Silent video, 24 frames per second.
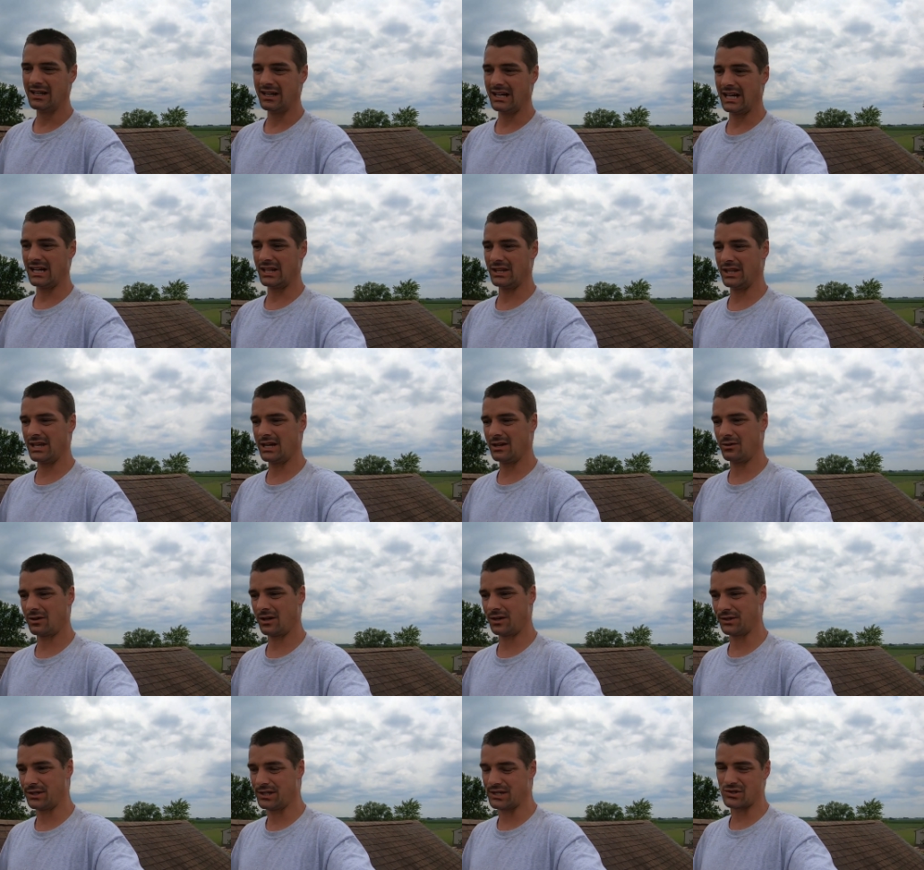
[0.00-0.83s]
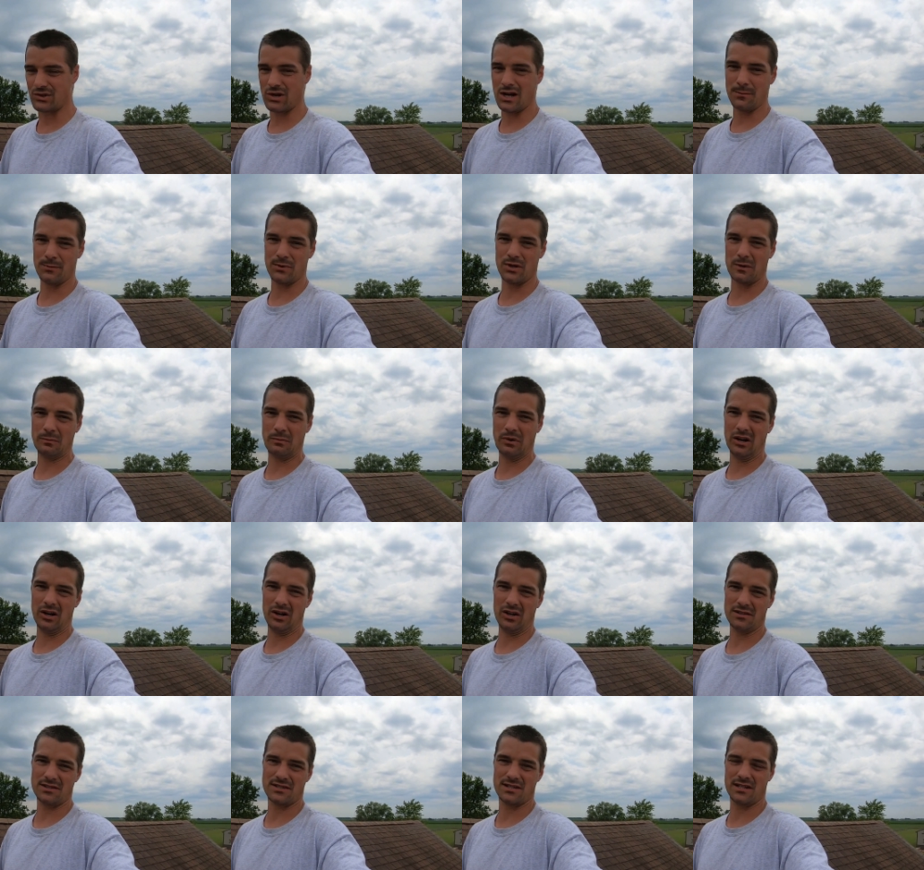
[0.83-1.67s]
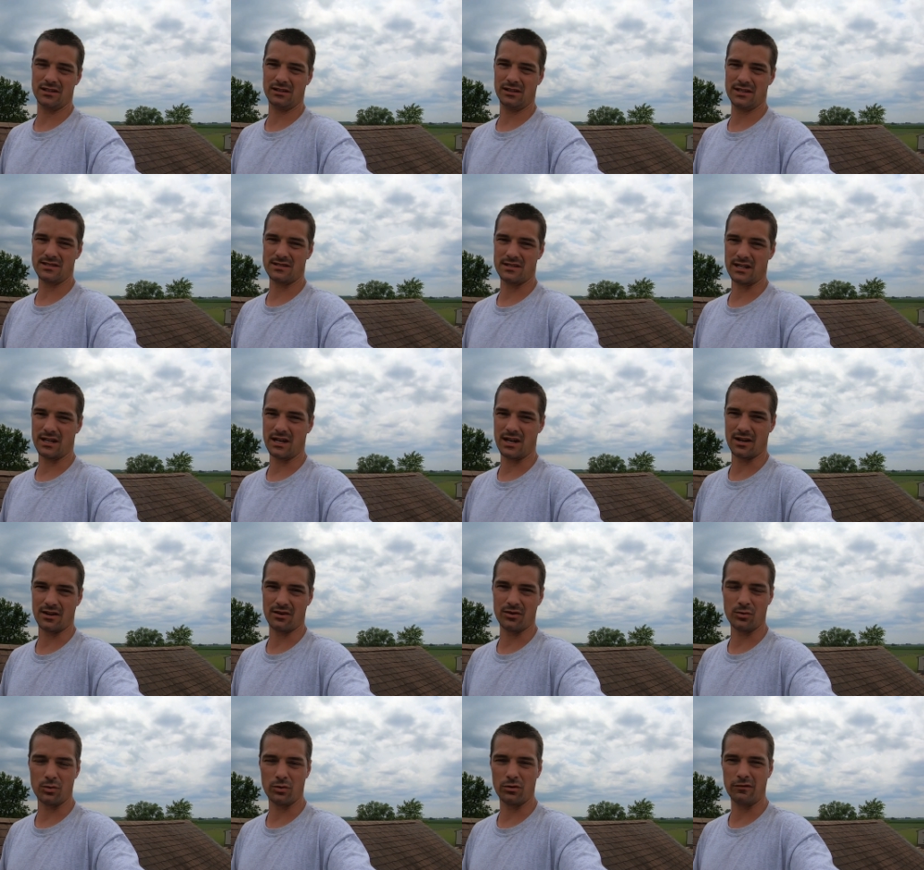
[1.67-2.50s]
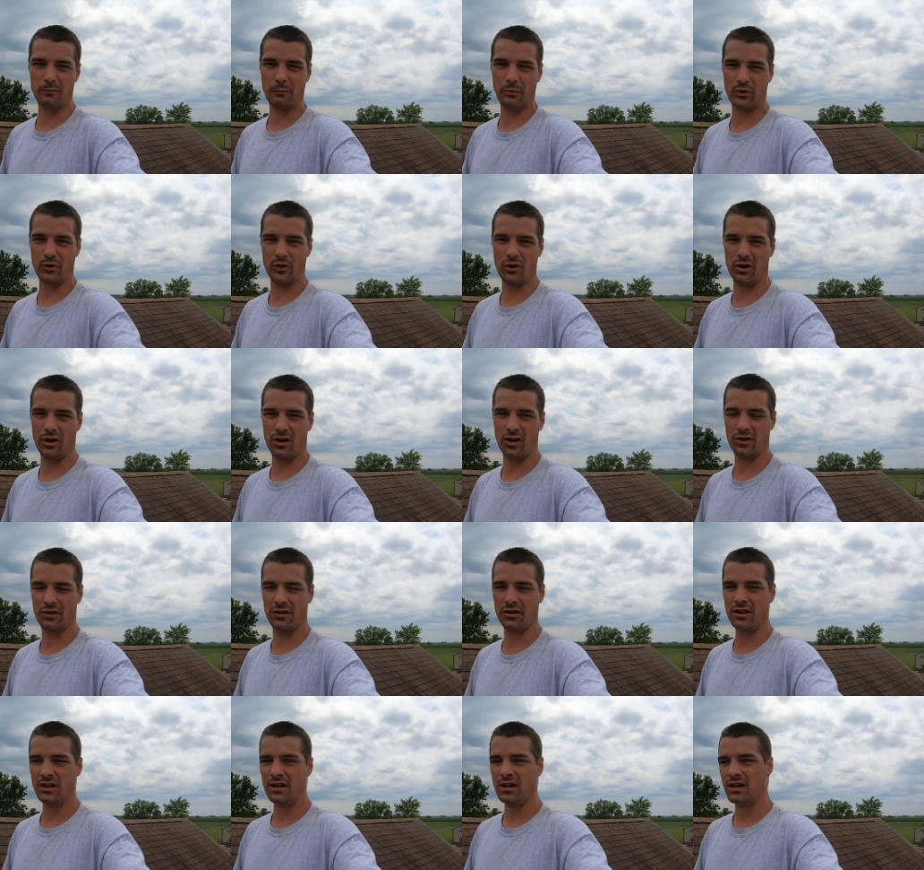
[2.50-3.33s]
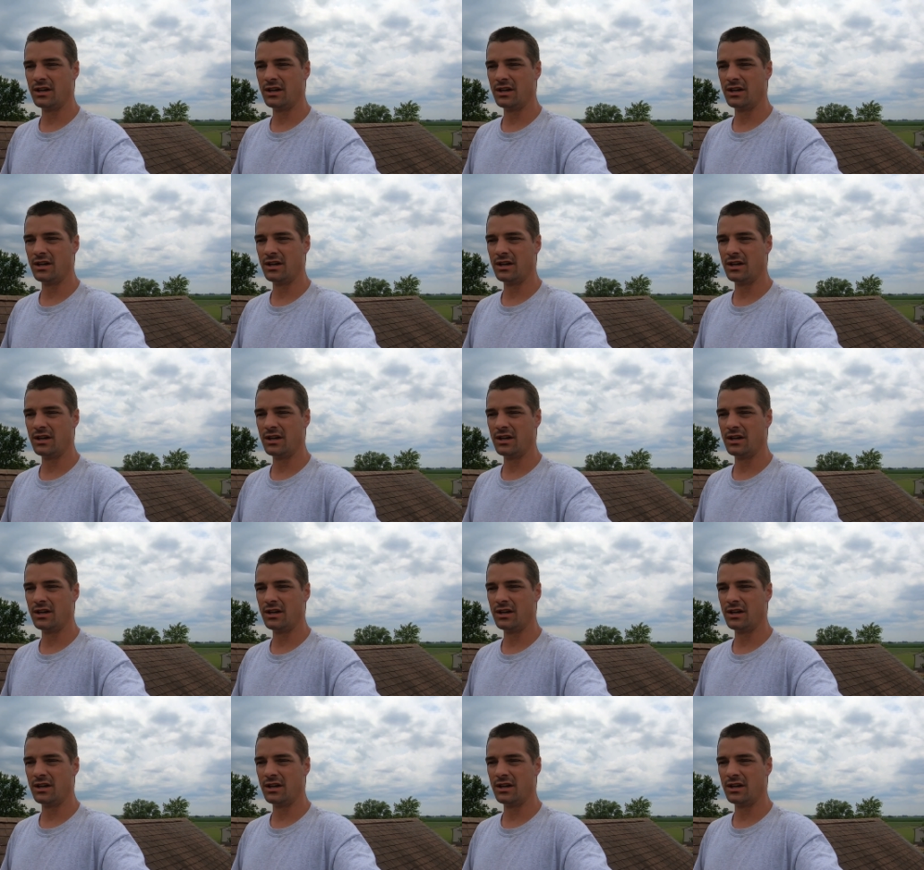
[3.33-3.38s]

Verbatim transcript: and they were gonna drop their policy unless they got a new roof put on.